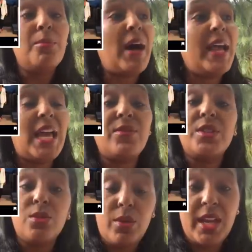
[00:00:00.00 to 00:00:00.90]
by having
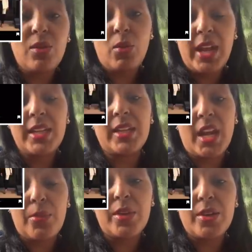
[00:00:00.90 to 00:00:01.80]
DWayne Wade and
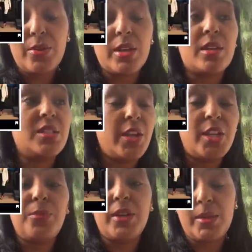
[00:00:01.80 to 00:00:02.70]
Gabrielle Union continue
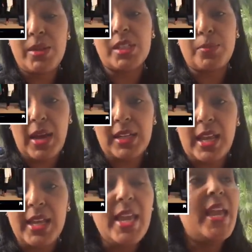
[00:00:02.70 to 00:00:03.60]
to put him in the
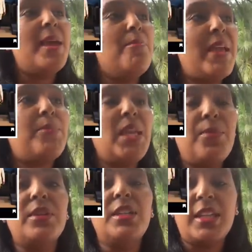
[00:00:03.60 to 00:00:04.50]
spotlight and make
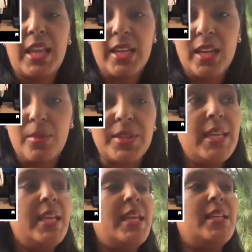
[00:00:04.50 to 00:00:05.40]
people look at him.
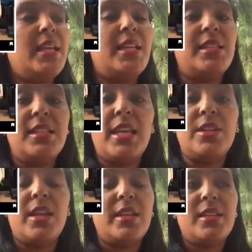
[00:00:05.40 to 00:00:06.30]

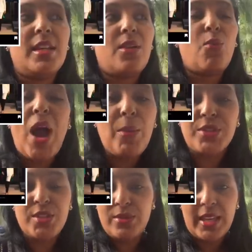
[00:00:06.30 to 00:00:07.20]
And why would
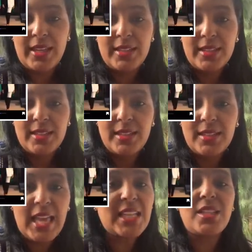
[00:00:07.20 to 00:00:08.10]
you do that?
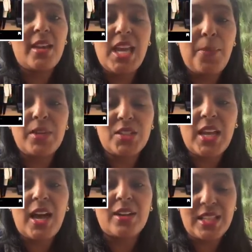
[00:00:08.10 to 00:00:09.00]
That's not helping the
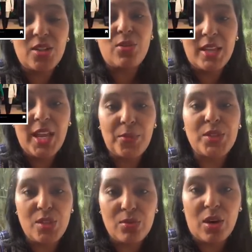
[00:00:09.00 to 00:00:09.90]
child. That's only
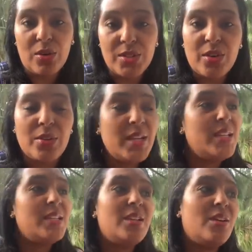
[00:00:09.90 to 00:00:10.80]
helping you all. So,
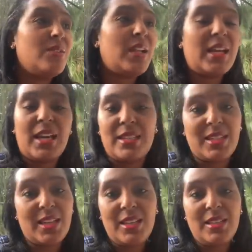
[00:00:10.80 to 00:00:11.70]
you know, like I
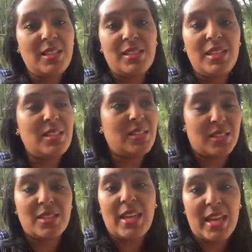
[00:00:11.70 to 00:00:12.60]
said, this is
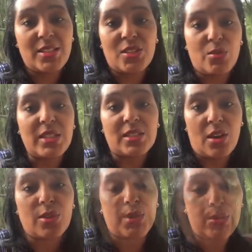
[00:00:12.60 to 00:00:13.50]
a sad situation
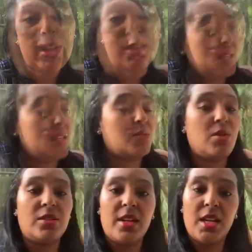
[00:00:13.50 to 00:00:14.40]
all the way around. I think it's
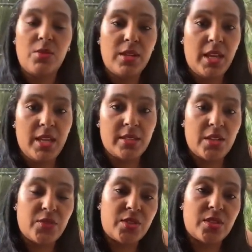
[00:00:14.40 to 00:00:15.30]
one thing that we can say
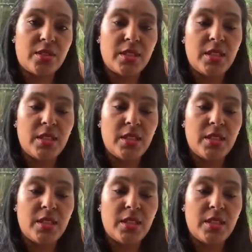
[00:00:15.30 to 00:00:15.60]
for sure.